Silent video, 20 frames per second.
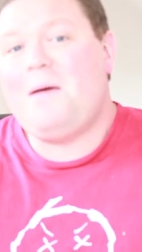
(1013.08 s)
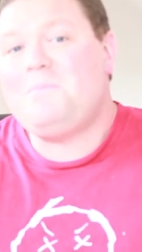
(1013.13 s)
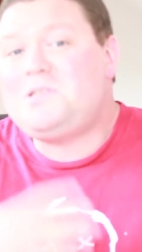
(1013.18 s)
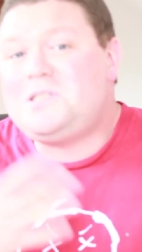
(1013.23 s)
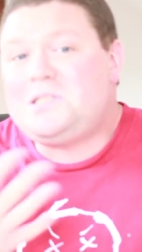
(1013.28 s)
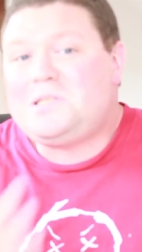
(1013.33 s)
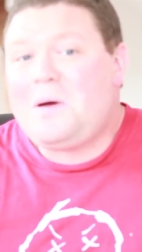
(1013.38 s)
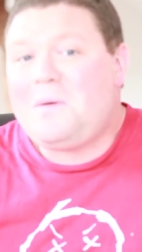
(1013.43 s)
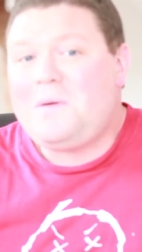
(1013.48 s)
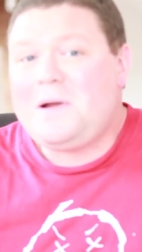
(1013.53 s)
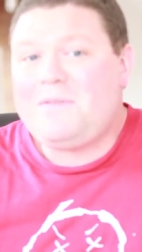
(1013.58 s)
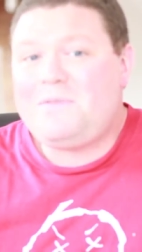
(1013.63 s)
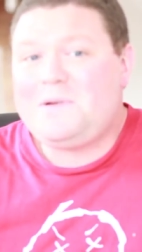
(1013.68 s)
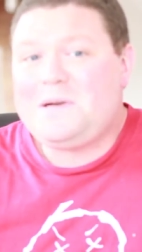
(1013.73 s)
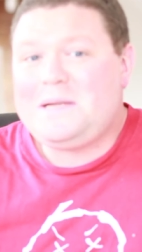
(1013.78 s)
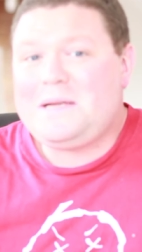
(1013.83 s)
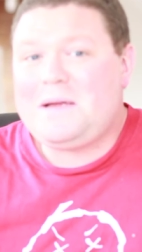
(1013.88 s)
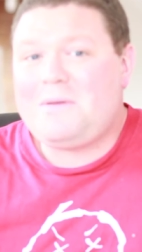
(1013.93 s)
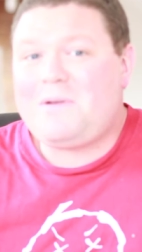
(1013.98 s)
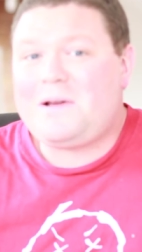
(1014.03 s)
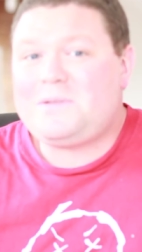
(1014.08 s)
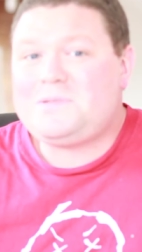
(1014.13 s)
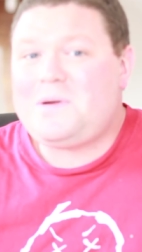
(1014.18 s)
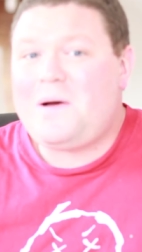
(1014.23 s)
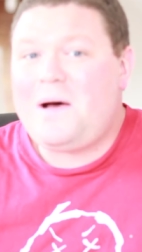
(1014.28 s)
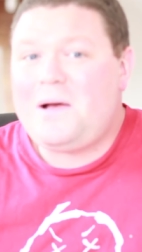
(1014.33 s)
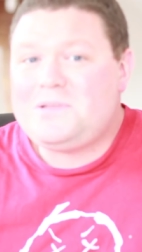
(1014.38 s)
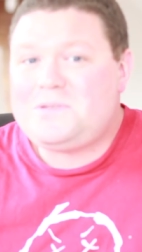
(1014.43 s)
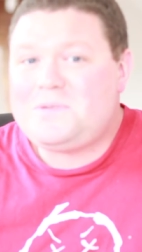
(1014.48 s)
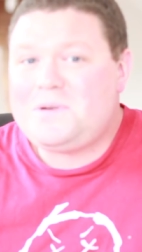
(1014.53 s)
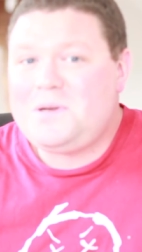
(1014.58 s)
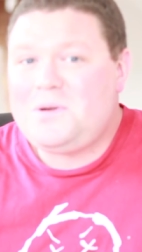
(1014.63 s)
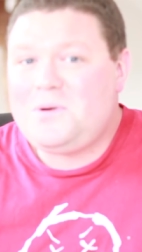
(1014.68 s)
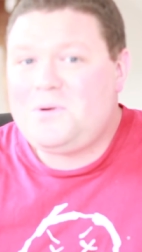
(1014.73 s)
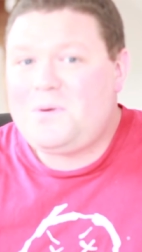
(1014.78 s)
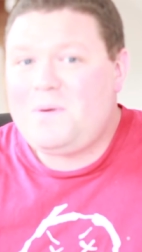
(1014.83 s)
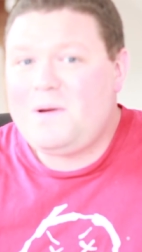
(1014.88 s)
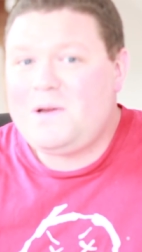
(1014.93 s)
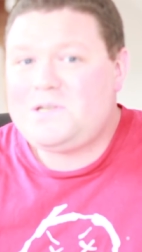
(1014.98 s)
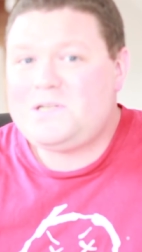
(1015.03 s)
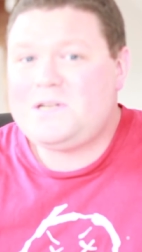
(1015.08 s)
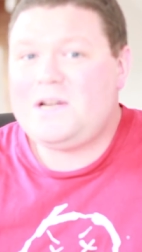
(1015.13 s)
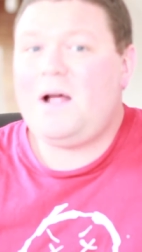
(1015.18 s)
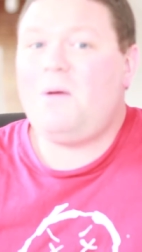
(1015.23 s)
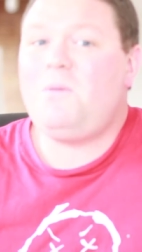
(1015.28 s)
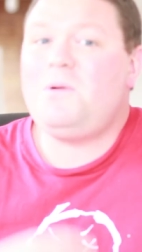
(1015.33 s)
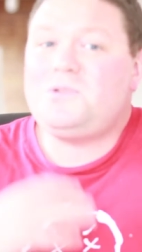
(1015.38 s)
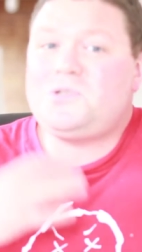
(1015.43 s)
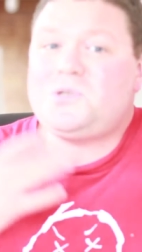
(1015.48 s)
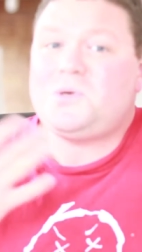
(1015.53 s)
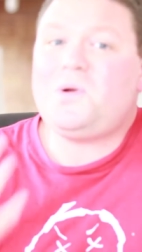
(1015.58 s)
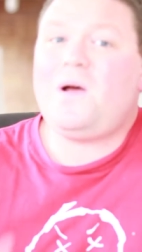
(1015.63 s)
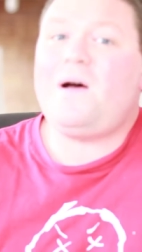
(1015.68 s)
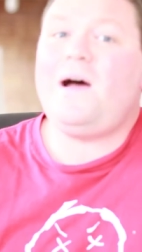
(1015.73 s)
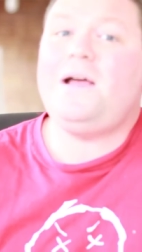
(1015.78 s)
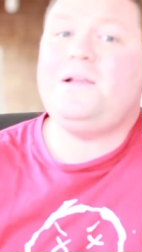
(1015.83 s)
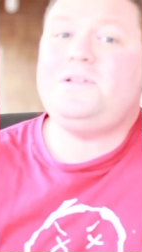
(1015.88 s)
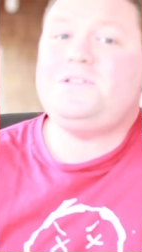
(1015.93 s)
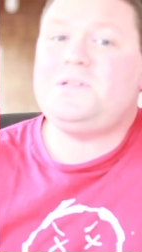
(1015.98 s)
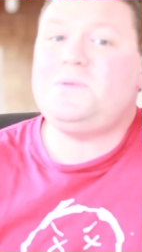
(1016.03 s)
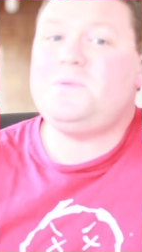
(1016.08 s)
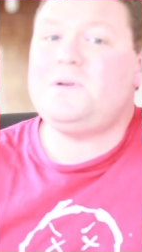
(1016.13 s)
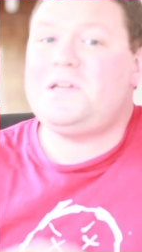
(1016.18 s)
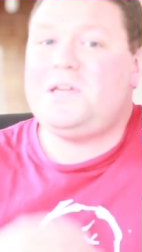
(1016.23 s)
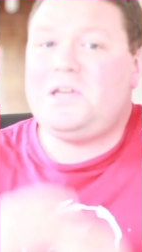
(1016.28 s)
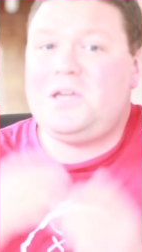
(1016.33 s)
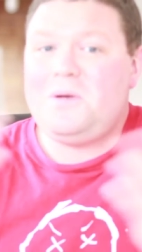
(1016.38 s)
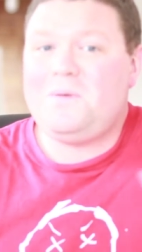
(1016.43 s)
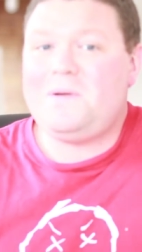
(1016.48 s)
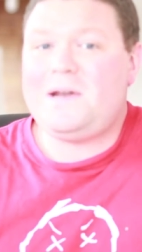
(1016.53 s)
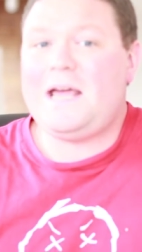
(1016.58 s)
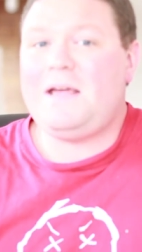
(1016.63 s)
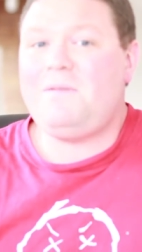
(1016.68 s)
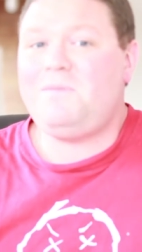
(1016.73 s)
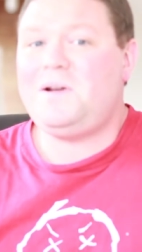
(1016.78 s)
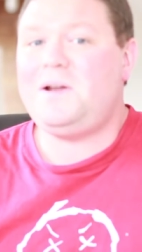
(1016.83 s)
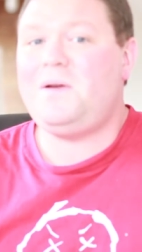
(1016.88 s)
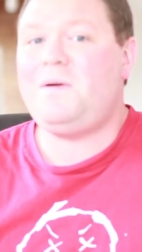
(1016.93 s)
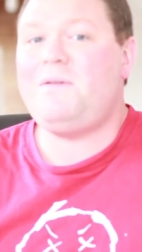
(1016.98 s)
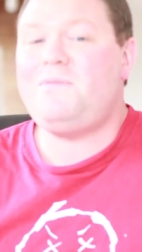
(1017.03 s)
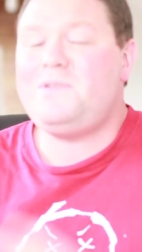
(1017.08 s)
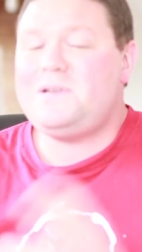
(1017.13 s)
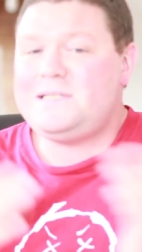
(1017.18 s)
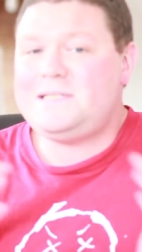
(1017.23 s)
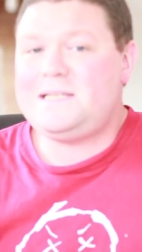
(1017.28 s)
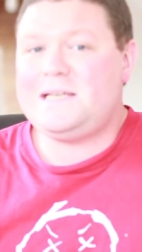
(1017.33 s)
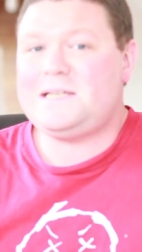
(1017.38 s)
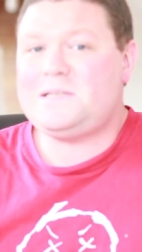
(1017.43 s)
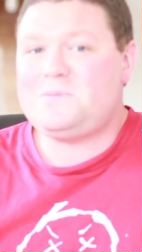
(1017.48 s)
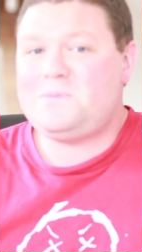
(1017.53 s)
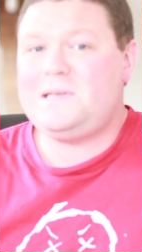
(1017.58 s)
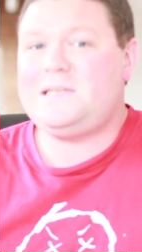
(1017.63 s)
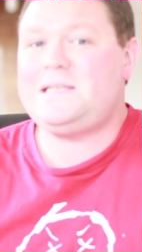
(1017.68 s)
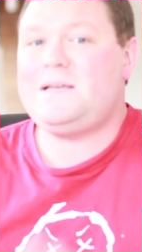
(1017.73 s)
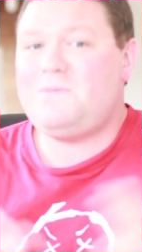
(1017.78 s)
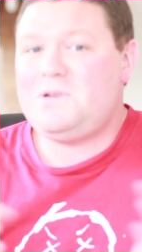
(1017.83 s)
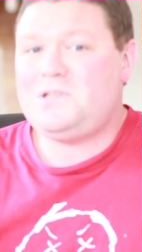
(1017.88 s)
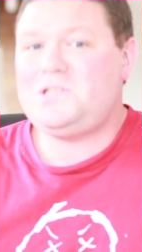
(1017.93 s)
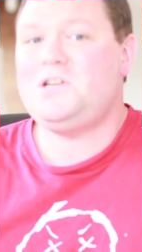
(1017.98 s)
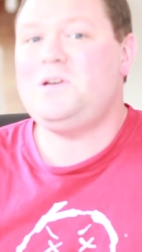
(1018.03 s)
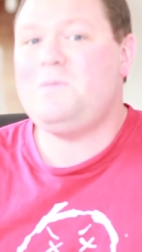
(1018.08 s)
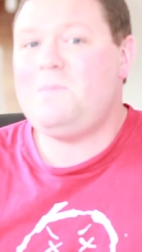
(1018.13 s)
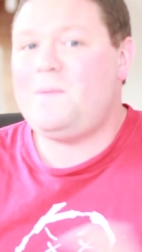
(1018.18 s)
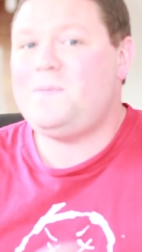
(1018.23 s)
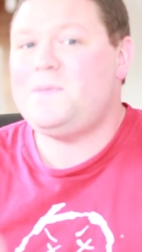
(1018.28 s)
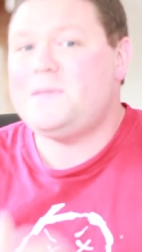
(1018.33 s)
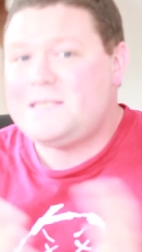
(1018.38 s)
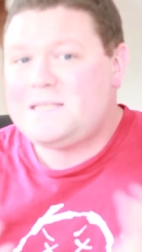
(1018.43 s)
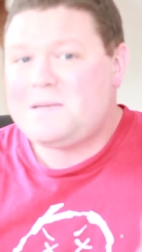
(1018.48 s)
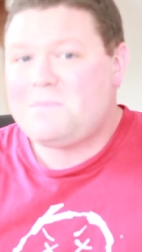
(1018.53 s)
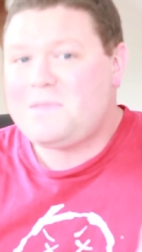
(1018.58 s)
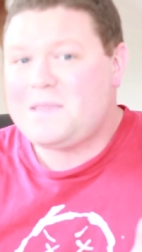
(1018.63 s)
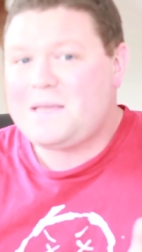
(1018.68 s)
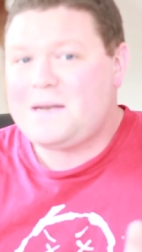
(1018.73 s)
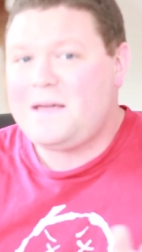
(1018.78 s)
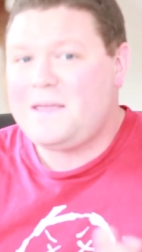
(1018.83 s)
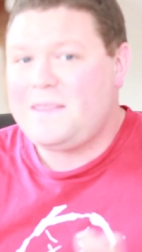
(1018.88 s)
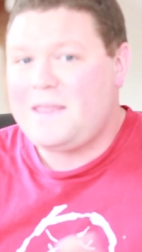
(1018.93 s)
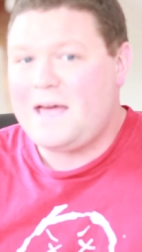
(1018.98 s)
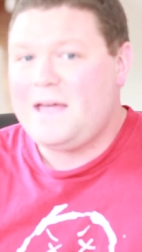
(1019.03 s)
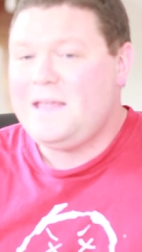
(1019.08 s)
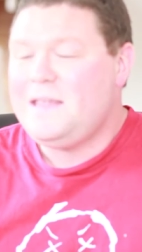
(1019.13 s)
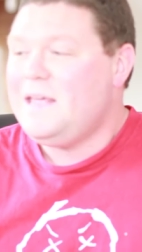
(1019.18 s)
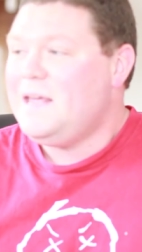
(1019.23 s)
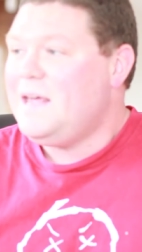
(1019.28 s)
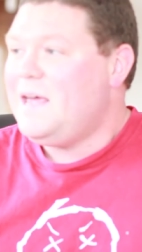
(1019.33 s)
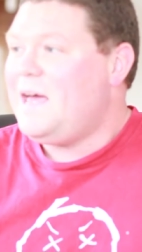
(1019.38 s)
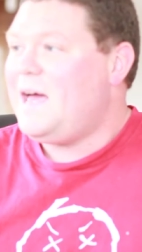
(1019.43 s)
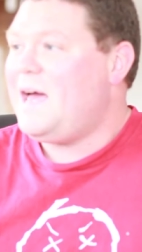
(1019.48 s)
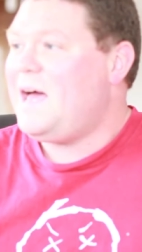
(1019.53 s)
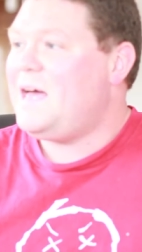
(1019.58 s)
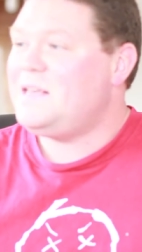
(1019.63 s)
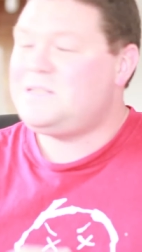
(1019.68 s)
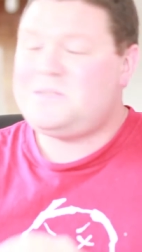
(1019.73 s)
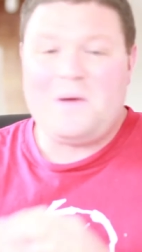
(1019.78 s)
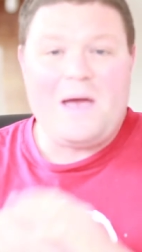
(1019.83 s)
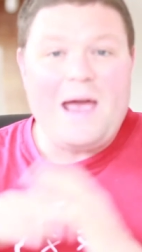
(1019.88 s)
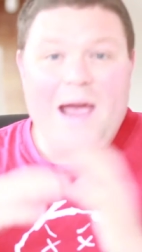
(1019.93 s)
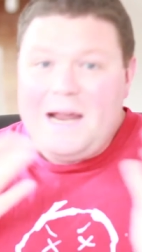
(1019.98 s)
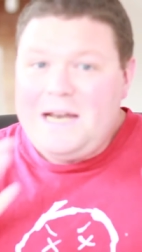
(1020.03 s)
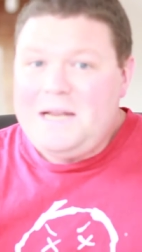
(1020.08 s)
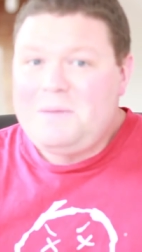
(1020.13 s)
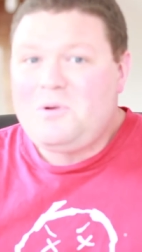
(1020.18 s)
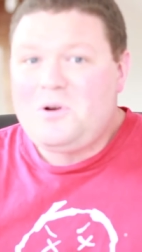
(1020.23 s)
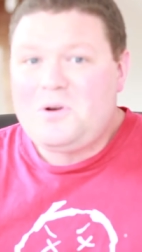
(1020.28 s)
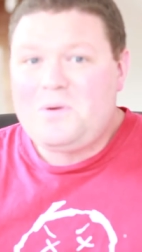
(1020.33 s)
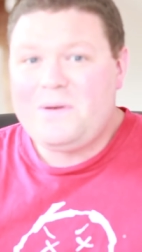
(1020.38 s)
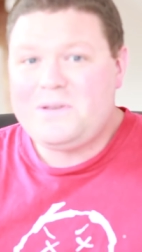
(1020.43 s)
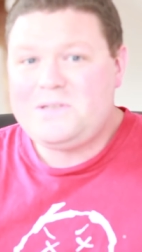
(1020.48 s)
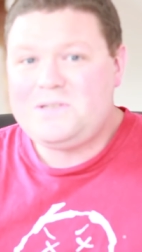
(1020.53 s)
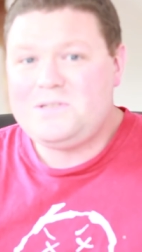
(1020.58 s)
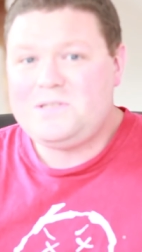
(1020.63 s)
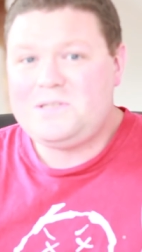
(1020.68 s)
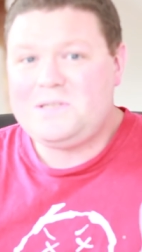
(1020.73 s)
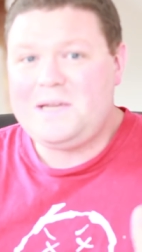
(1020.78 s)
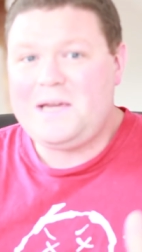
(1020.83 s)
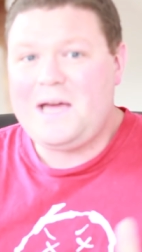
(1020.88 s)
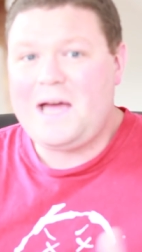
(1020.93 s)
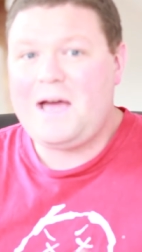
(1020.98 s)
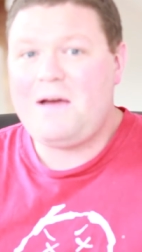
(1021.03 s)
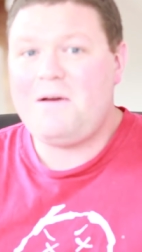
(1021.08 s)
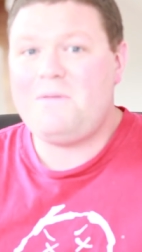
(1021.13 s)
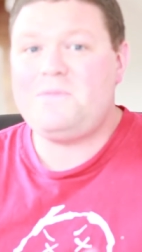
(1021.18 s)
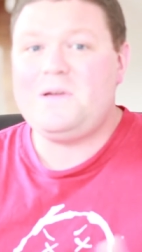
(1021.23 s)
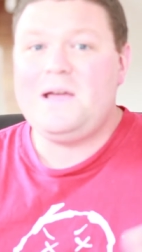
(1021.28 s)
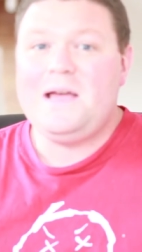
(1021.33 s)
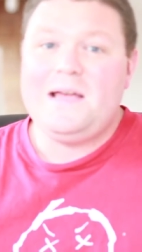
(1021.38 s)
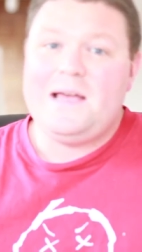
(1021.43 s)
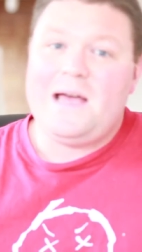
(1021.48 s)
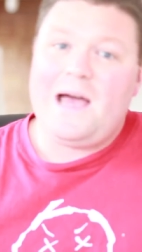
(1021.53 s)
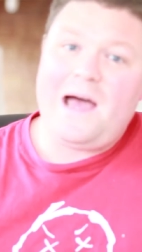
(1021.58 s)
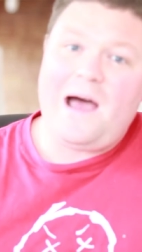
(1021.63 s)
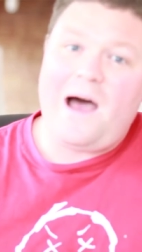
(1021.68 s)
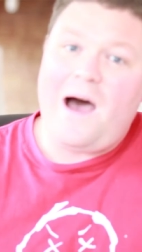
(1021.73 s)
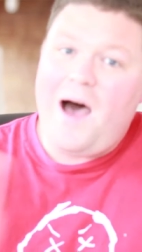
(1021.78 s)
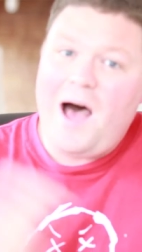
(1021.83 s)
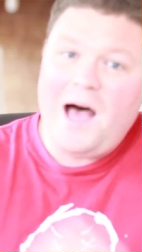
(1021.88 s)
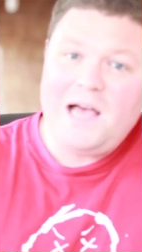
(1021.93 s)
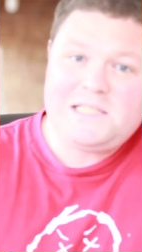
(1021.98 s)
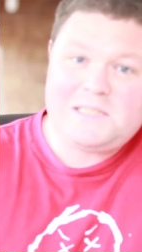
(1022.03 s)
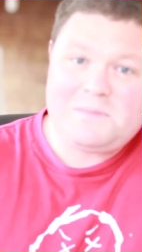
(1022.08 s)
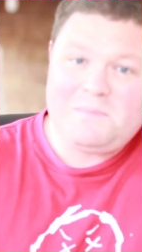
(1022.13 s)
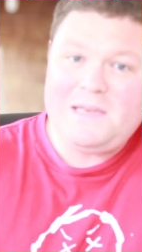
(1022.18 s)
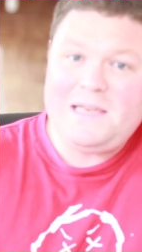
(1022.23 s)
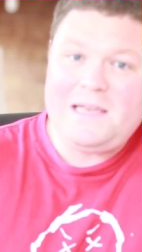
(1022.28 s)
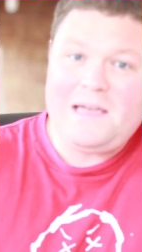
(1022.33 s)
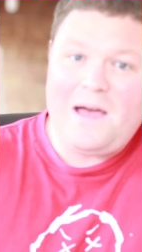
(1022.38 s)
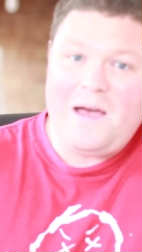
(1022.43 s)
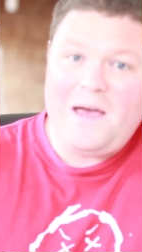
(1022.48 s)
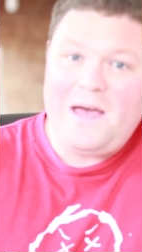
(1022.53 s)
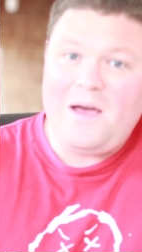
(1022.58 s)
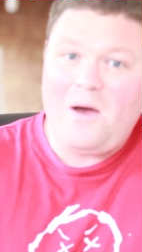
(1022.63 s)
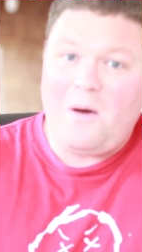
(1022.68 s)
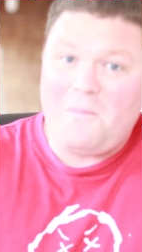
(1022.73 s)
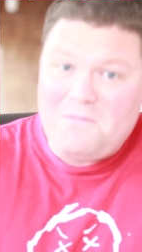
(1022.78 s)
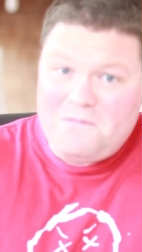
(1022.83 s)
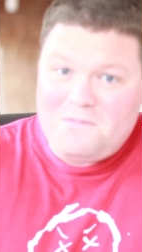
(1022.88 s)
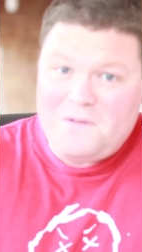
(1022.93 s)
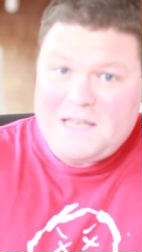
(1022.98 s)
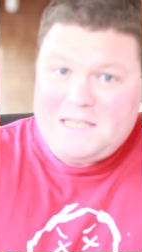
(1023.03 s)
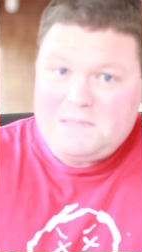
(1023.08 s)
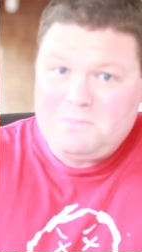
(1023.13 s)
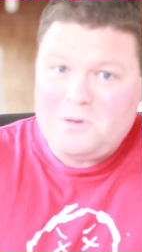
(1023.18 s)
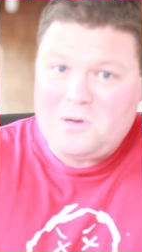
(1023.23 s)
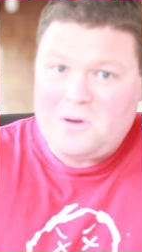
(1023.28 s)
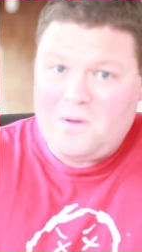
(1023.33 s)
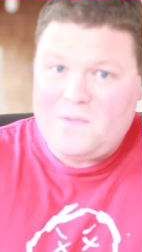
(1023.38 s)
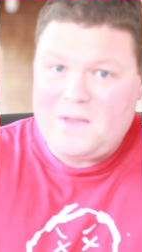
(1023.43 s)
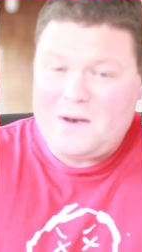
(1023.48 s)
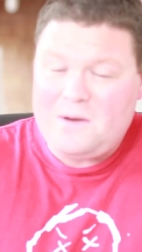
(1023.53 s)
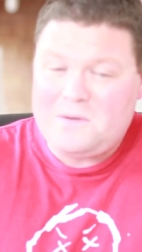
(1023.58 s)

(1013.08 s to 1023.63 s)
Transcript: I'm sorry if I didn't get around to answering your question. I will try and do a Q&A video every 6 weeks, every 2 months, something like that. So any more questions that you have, ask me on Facebook, on the